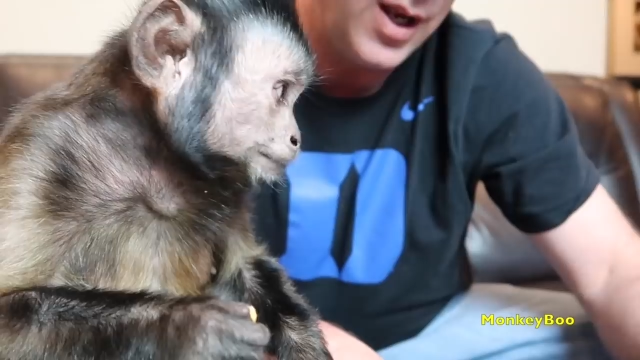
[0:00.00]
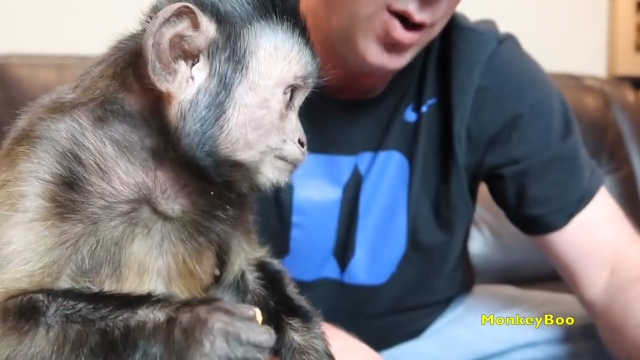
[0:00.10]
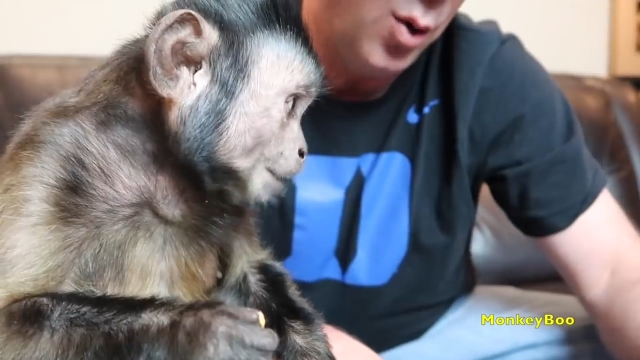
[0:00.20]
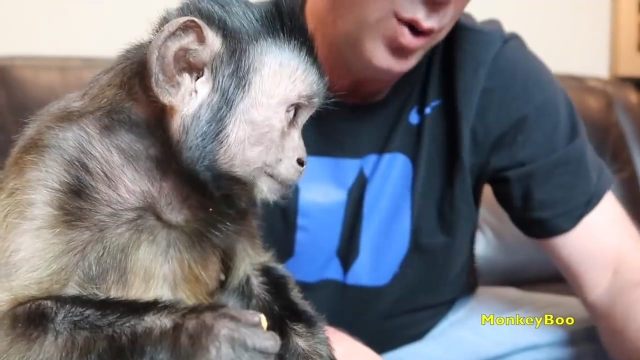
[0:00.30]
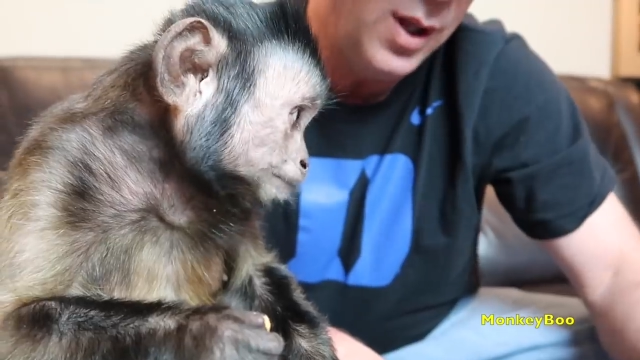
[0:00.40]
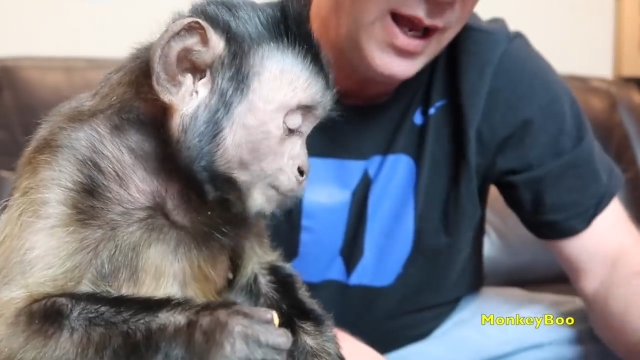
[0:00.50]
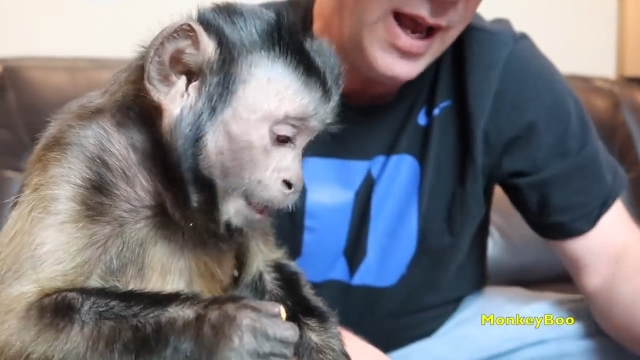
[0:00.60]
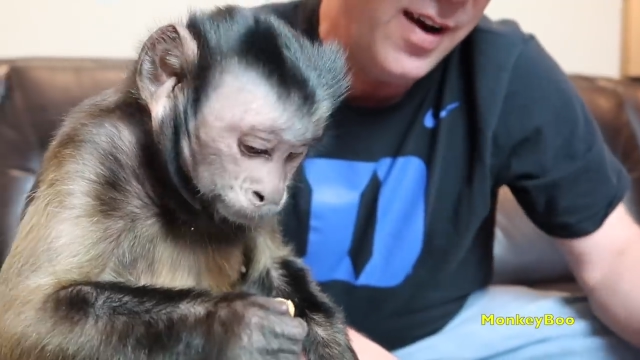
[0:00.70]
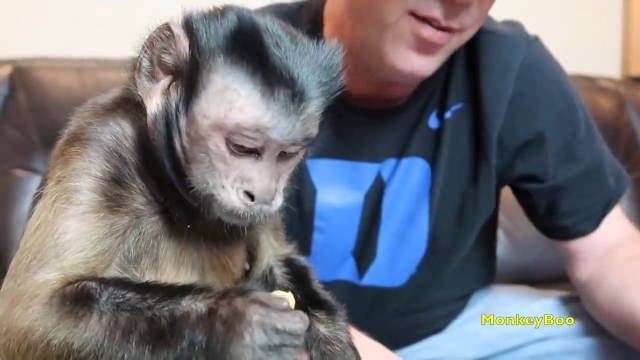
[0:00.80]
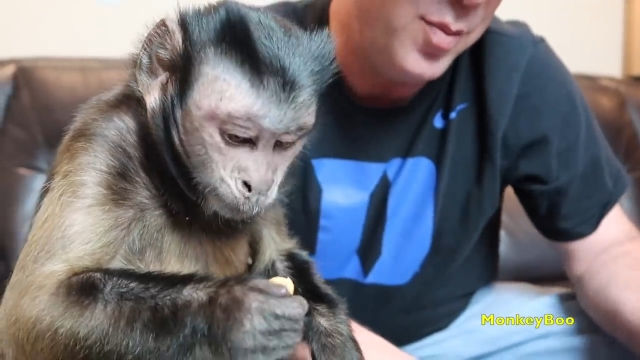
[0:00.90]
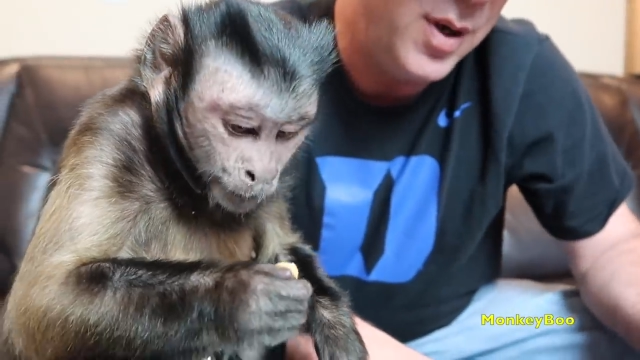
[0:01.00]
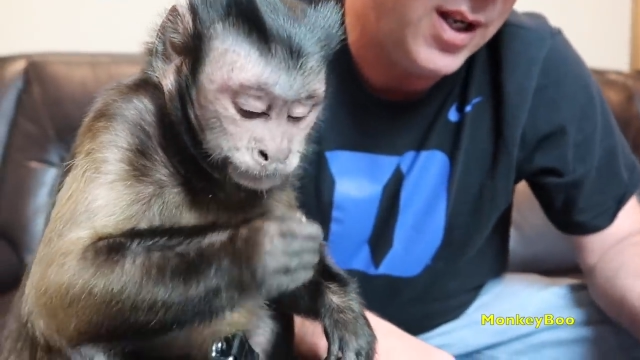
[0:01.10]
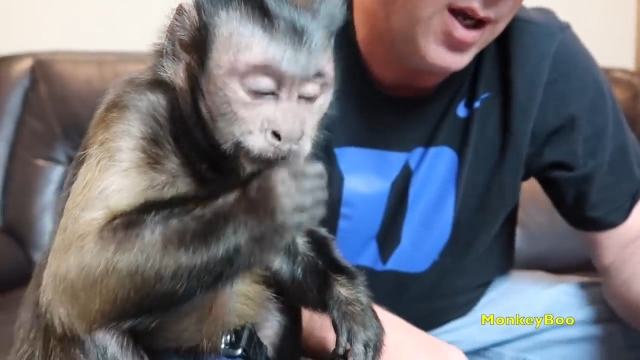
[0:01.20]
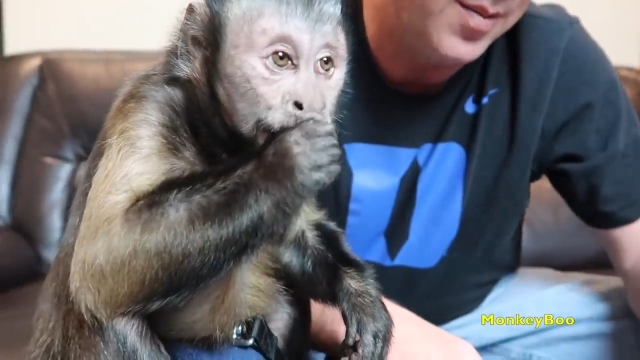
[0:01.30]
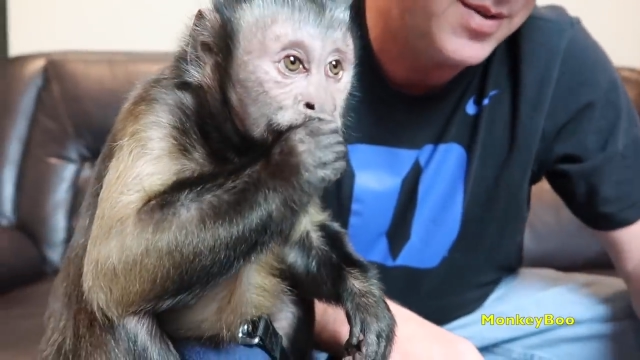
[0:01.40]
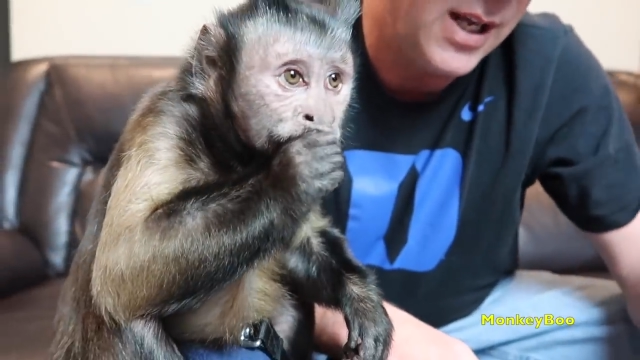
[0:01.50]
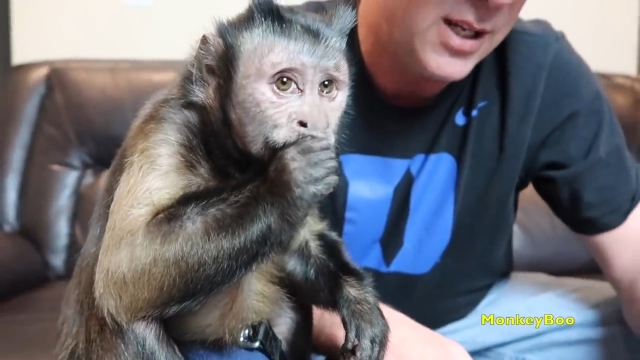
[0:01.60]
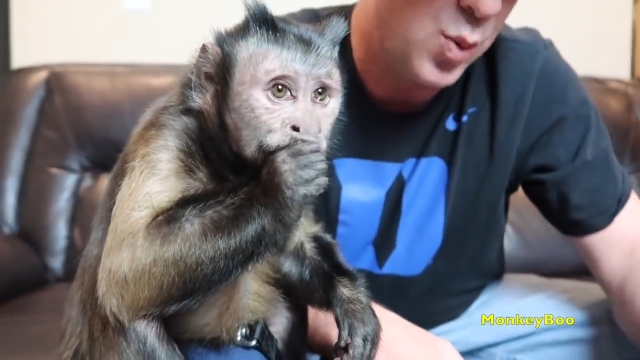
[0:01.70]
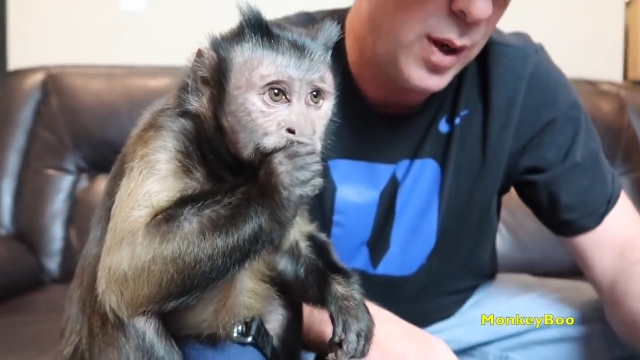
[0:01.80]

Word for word: he don't really have many upsets.